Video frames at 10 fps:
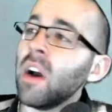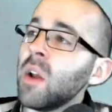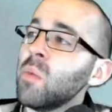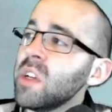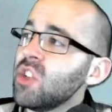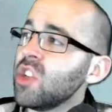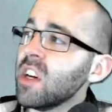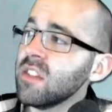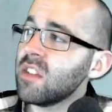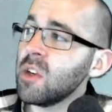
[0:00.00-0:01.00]
And we
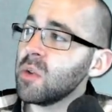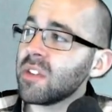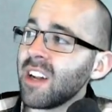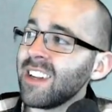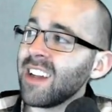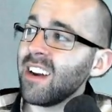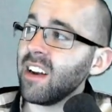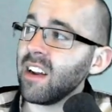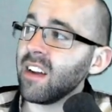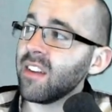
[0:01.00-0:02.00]
just use an
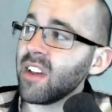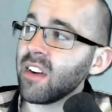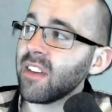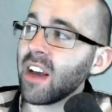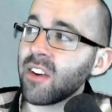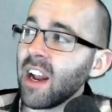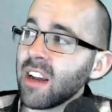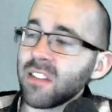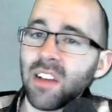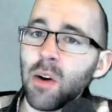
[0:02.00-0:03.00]
identity that could
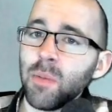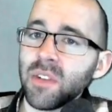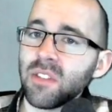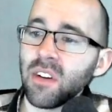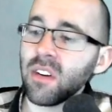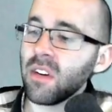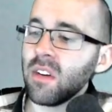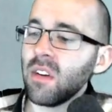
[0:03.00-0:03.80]
actually help us here.